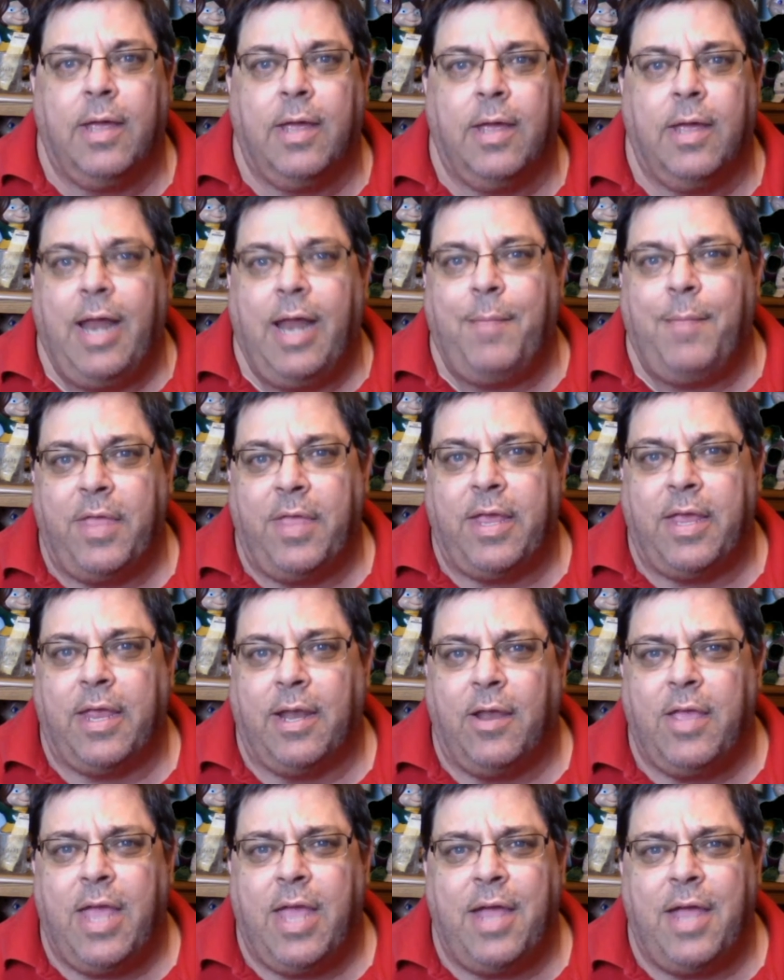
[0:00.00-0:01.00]
And I'm thinking,
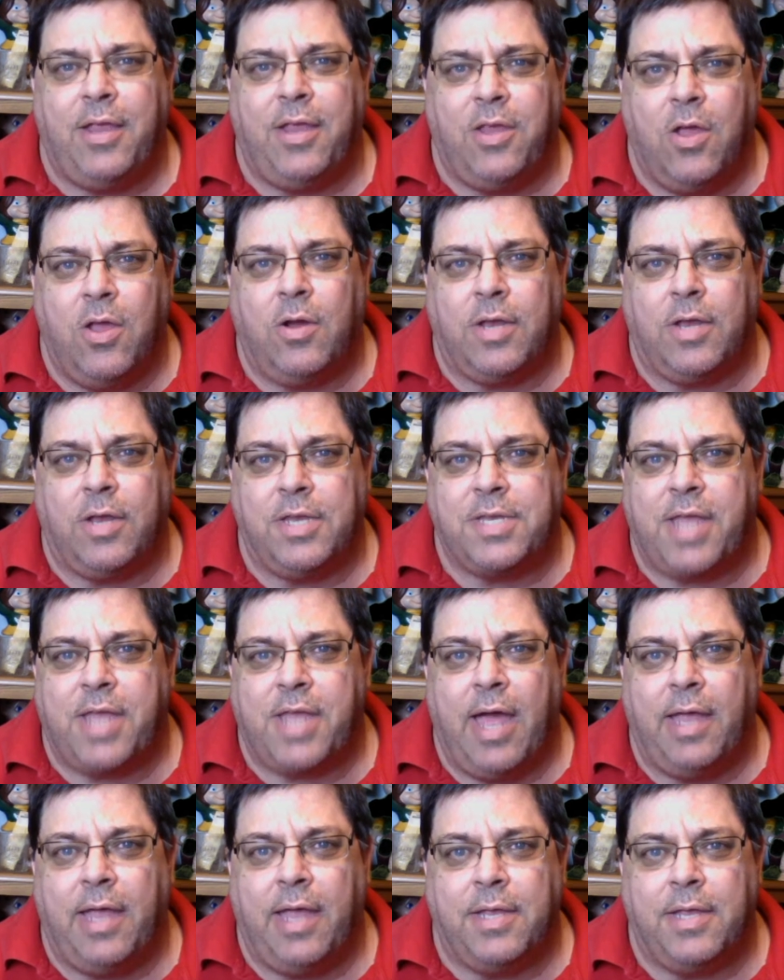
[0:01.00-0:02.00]
look how young this
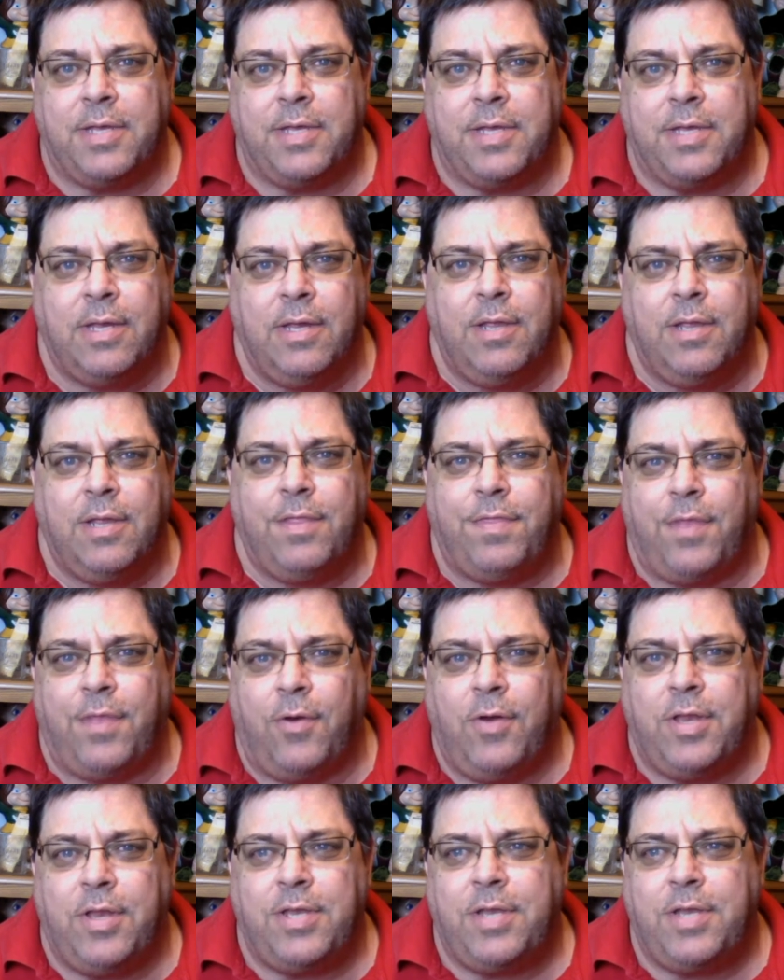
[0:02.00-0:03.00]
guy is,
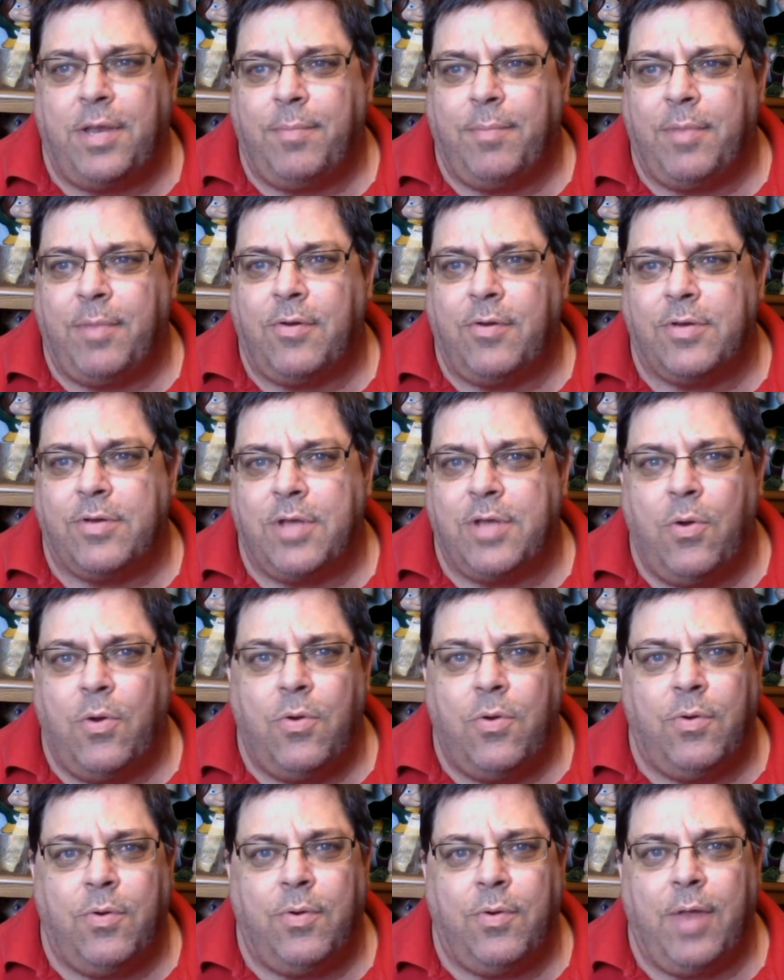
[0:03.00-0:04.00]
30-something years
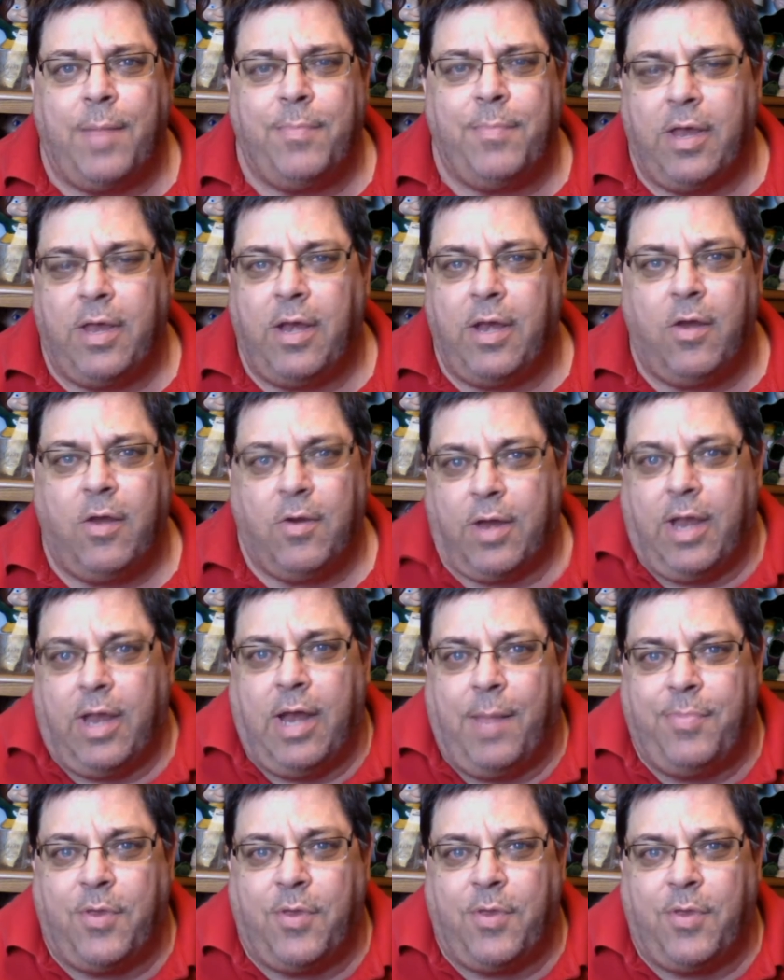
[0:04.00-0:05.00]
old. I'm thinking, here again,
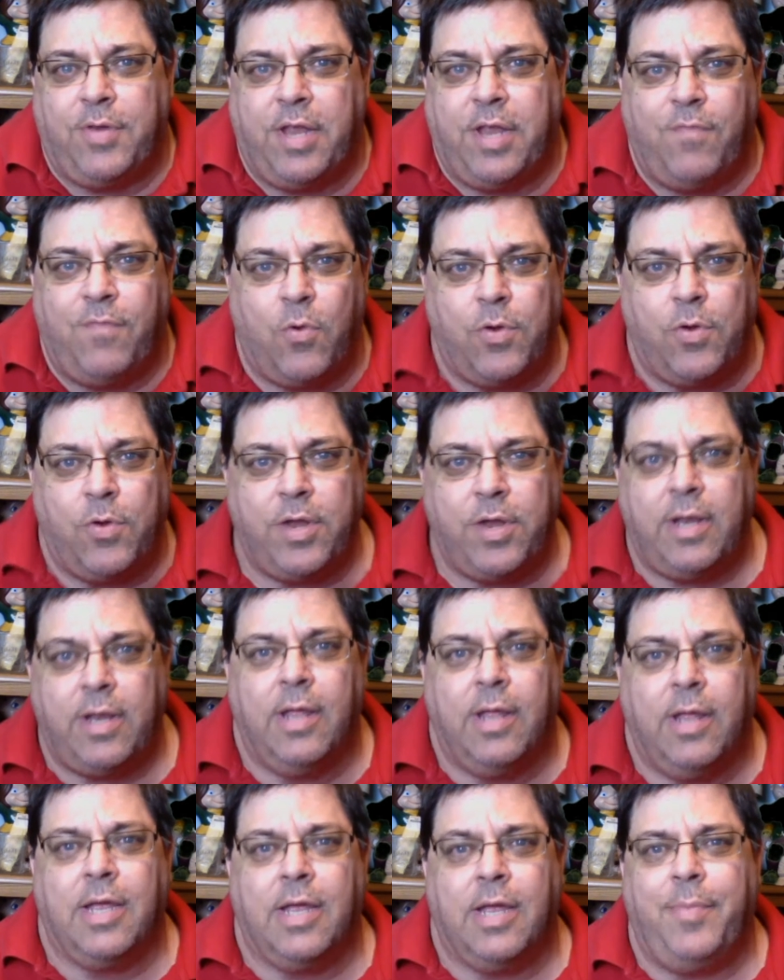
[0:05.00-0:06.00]
I'm 13, 14.
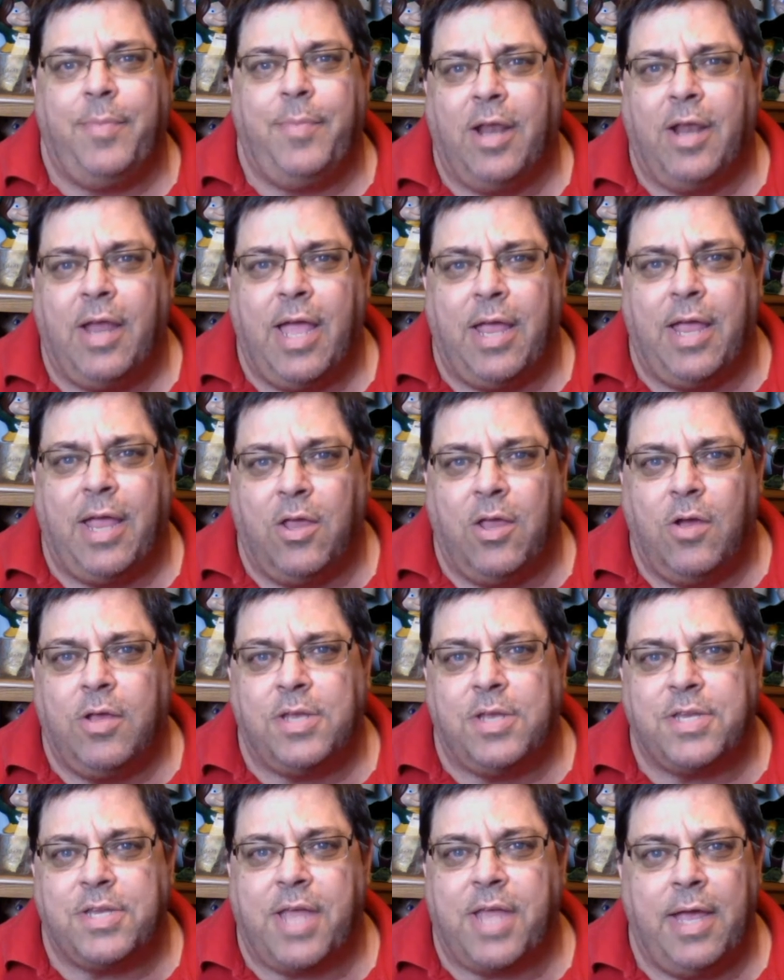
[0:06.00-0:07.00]
I'm thinking, look how young
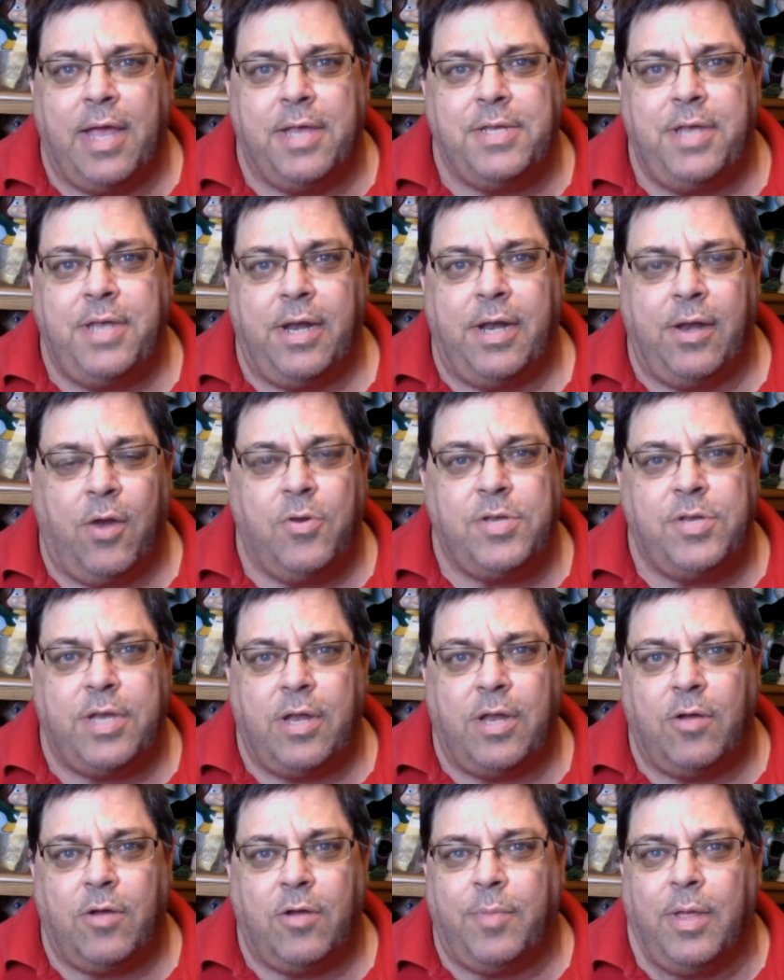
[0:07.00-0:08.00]
this guy is in a nursing
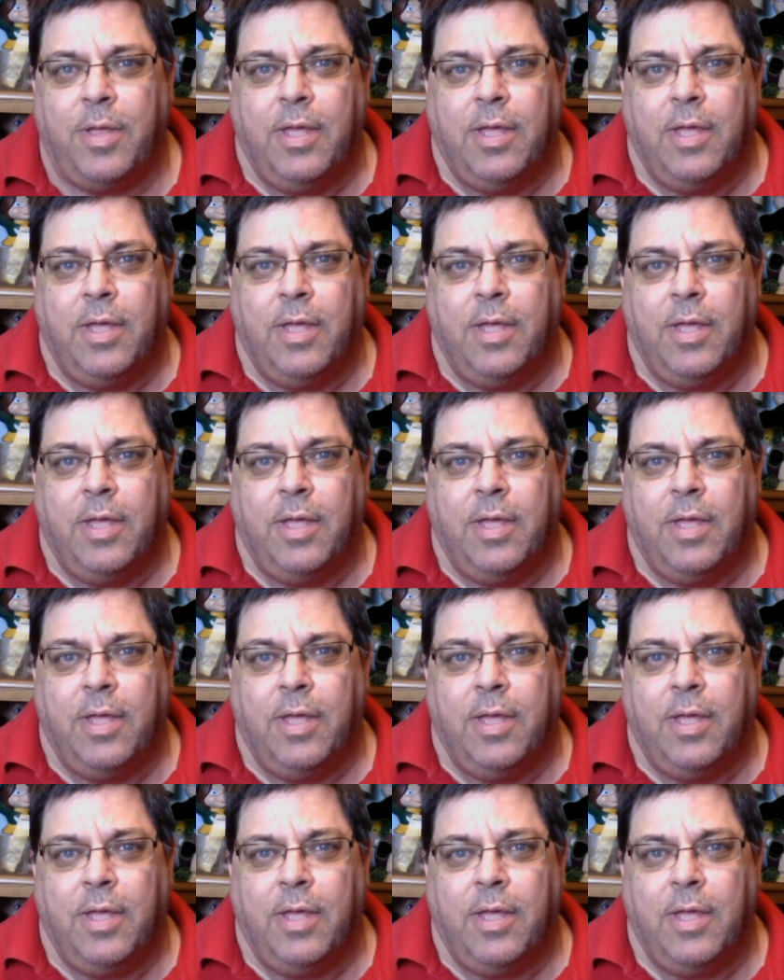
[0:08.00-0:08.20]
home.